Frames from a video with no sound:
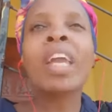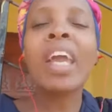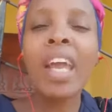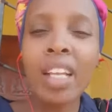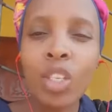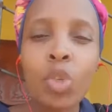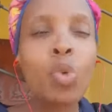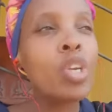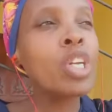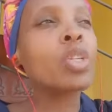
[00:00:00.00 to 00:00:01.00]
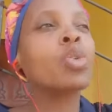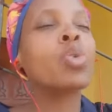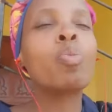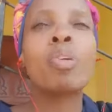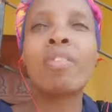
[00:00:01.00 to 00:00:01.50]
Hence, you need
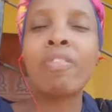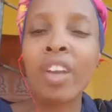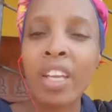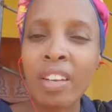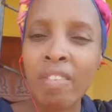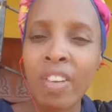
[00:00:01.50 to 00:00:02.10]
to be very,